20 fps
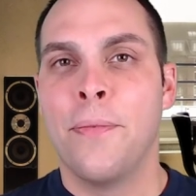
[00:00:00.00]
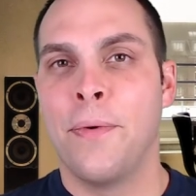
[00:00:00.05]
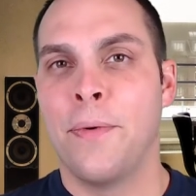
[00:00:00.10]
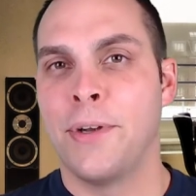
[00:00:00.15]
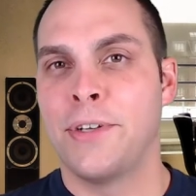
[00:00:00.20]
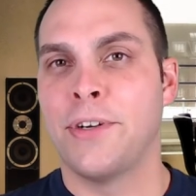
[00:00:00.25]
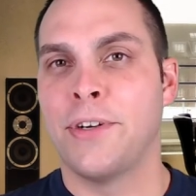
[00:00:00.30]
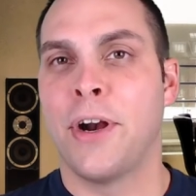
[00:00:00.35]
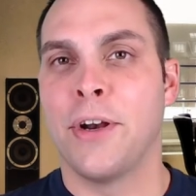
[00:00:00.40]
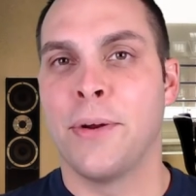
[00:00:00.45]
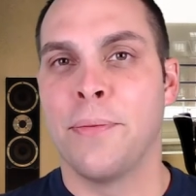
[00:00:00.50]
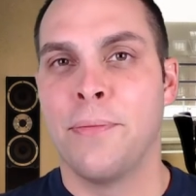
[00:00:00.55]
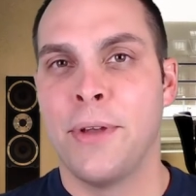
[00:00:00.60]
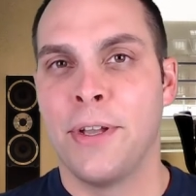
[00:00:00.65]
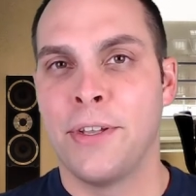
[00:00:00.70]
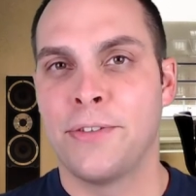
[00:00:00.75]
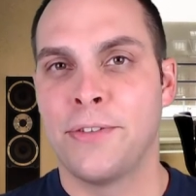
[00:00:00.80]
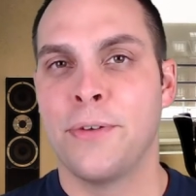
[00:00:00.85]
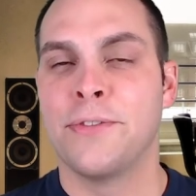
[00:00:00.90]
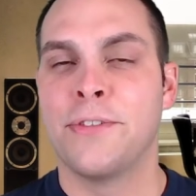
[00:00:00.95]
which are
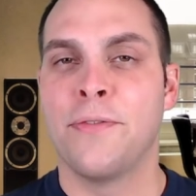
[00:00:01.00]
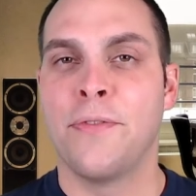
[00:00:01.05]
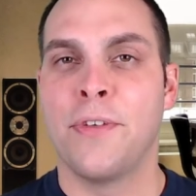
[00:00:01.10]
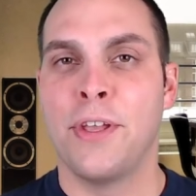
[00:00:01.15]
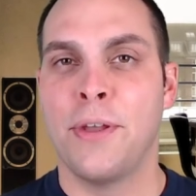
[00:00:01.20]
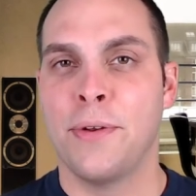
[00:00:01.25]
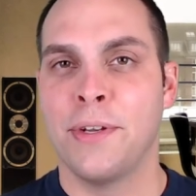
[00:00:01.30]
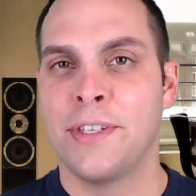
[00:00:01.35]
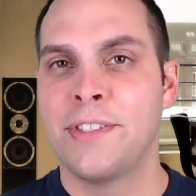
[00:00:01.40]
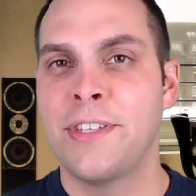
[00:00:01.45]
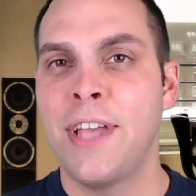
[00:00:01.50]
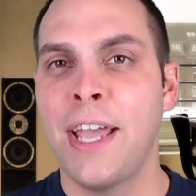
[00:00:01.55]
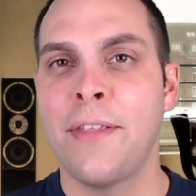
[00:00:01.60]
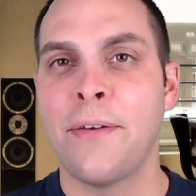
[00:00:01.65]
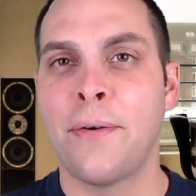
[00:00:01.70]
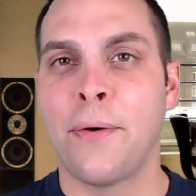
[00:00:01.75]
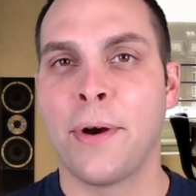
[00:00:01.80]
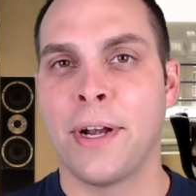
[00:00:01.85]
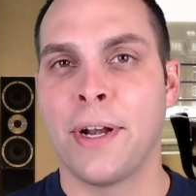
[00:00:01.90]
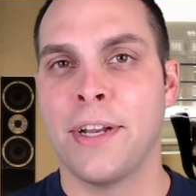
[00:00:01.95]
exclusively
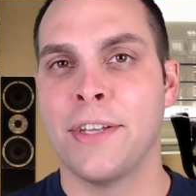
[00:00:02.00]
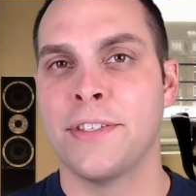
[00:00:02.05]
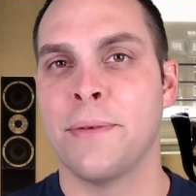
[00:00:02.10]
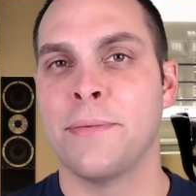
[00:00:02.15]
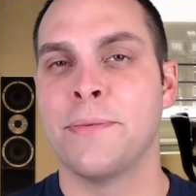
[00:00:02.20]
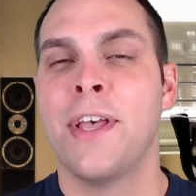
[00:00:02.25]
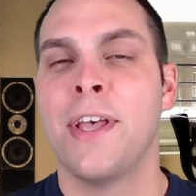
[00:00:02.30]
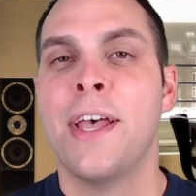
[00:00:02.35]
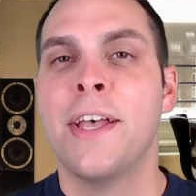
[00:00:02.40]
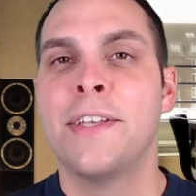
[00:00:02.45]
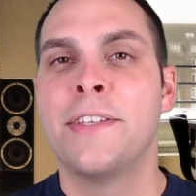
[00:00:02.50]
unicellular organisms,